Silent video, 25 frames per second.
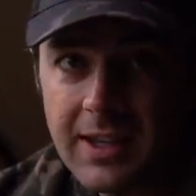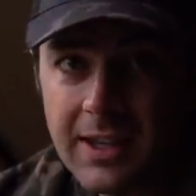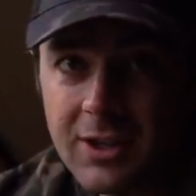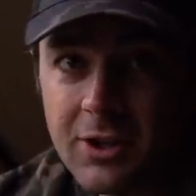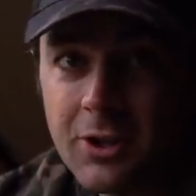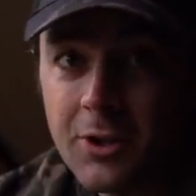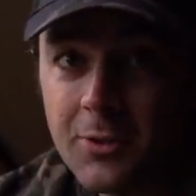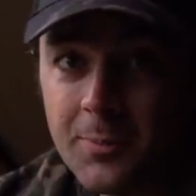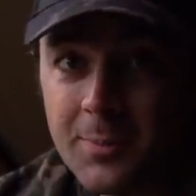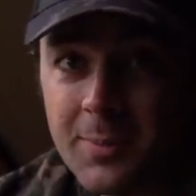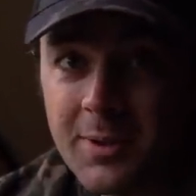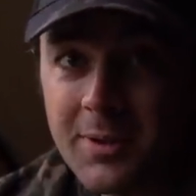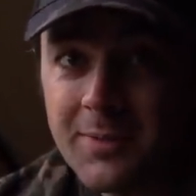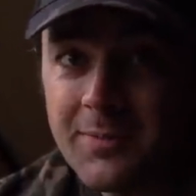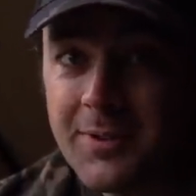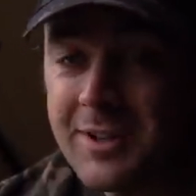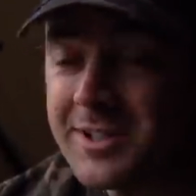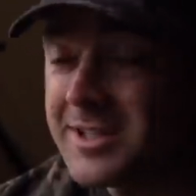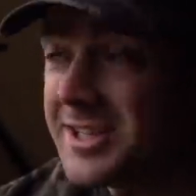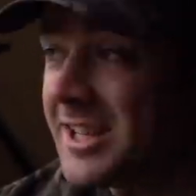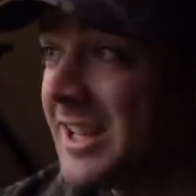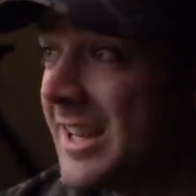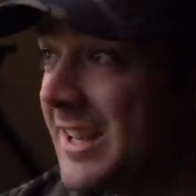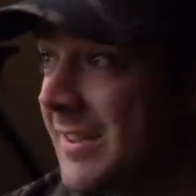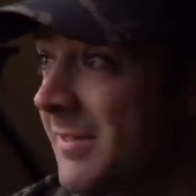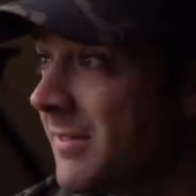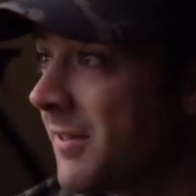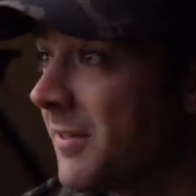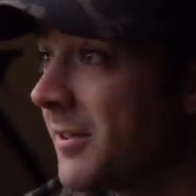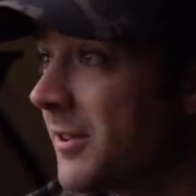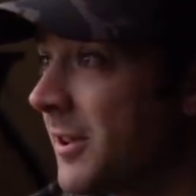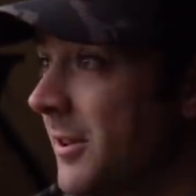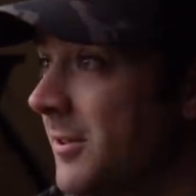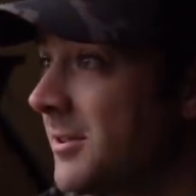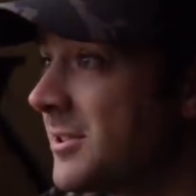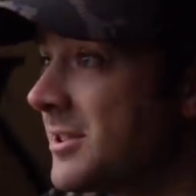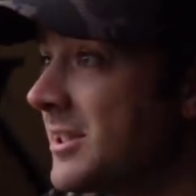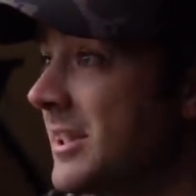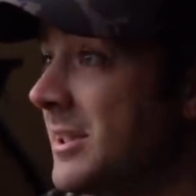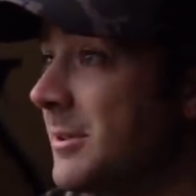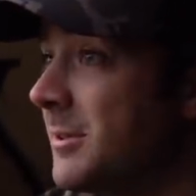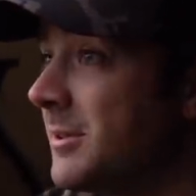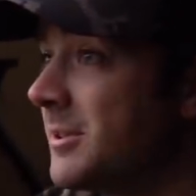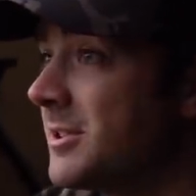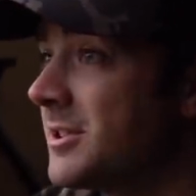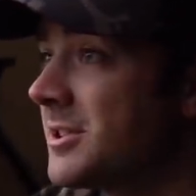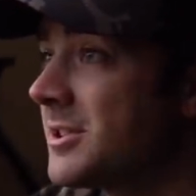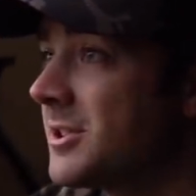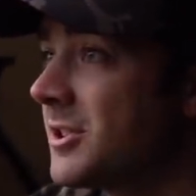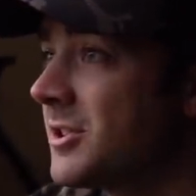there could be a fish, even if I don't see
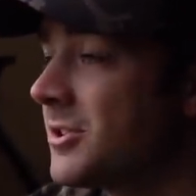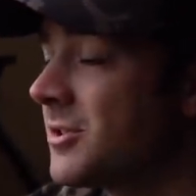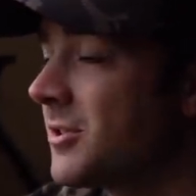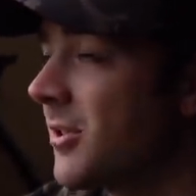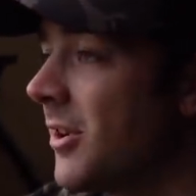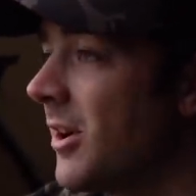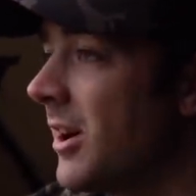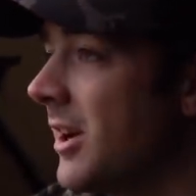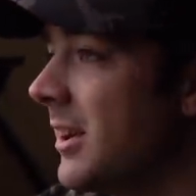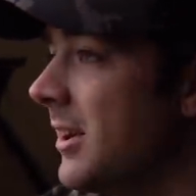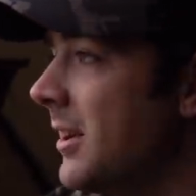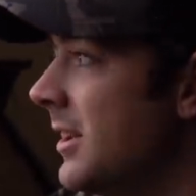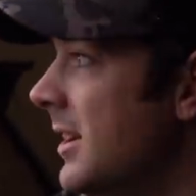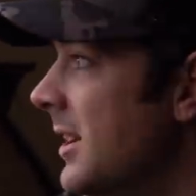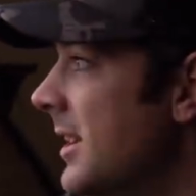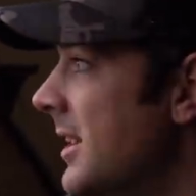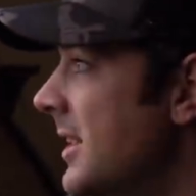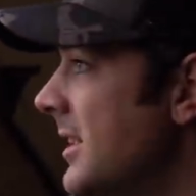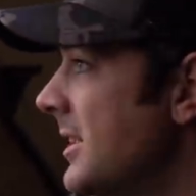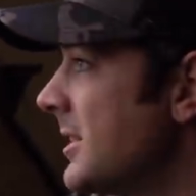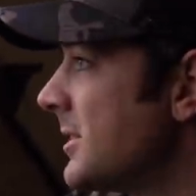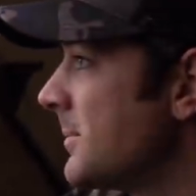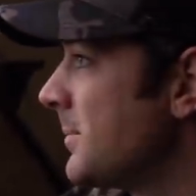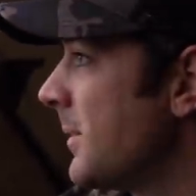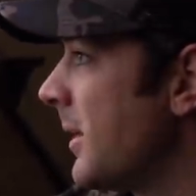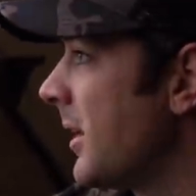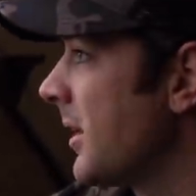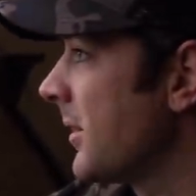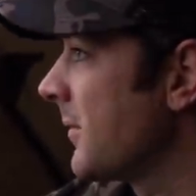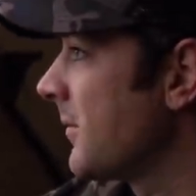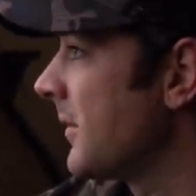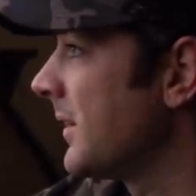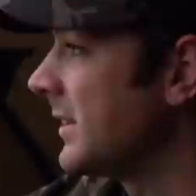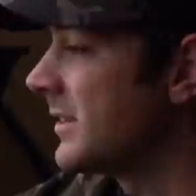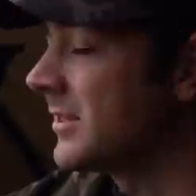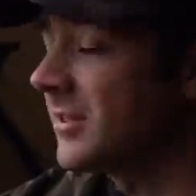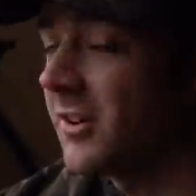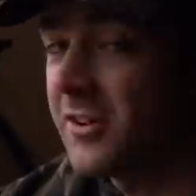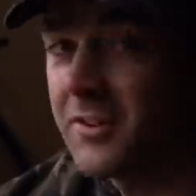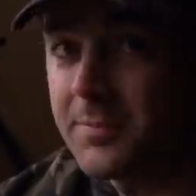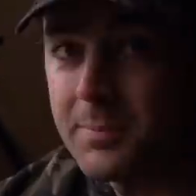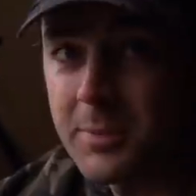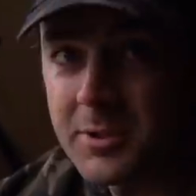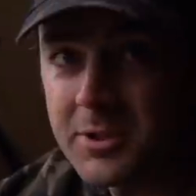one, just to try and spark things off.